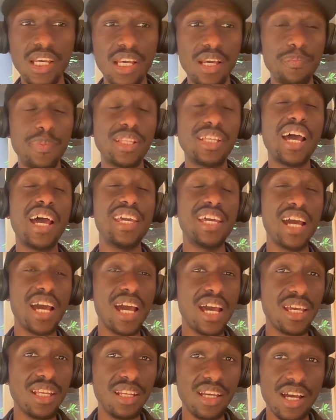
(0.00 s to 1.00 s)
But I
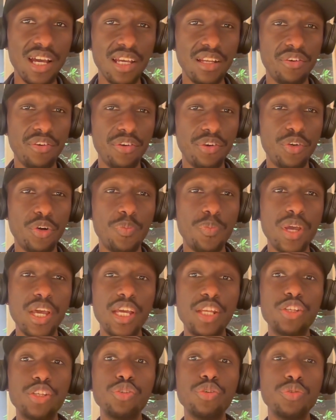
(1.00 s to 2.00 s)
highly
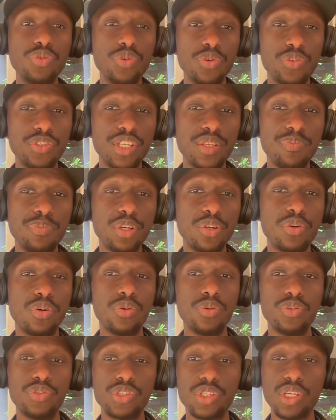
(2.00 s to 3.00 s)
recommend you use it,
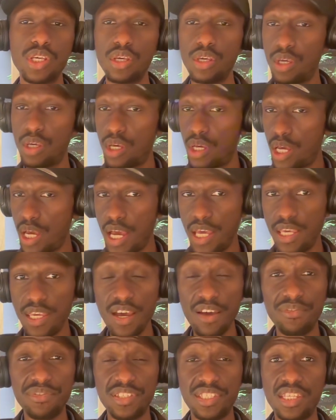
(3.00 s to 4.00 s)
because I
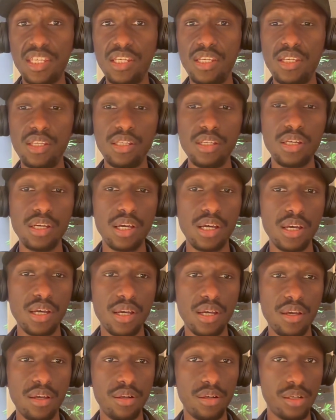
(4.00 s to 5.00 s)
have seen
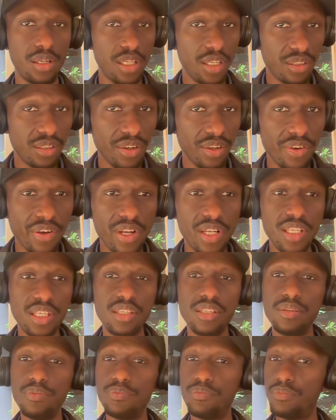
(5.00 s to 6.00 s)

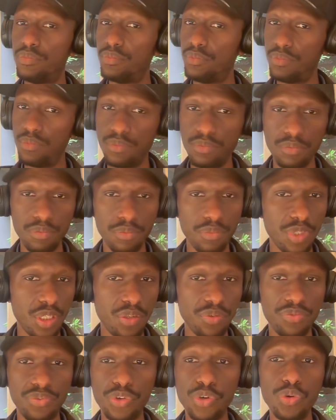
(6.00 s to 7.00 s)
literally
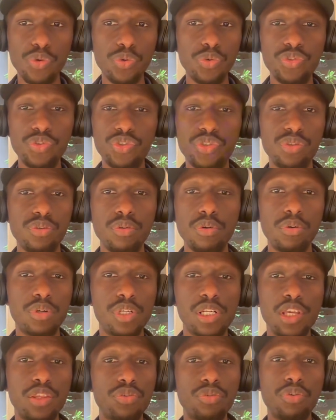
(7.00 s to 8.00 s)
views,
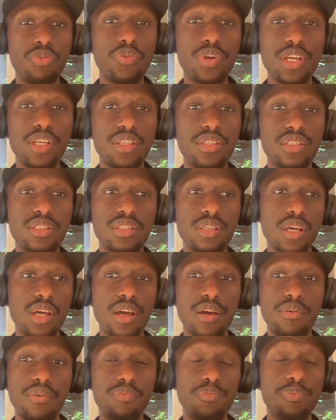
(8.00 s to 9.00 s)
click-through rates
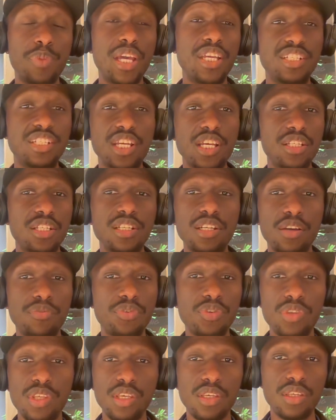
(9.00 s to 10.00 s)
by changing a
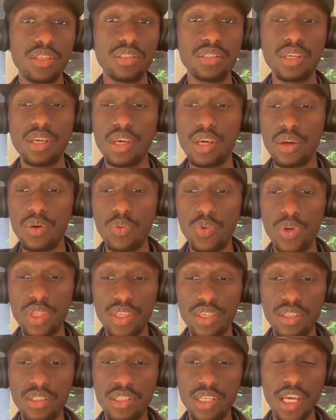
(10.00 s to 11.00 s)
few things with
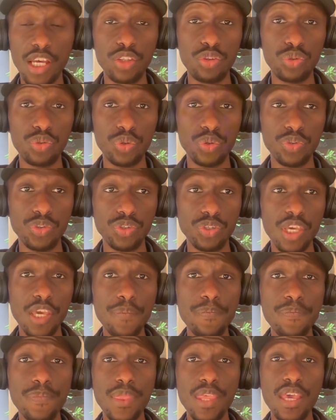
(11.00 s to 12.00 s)
these tools, okay?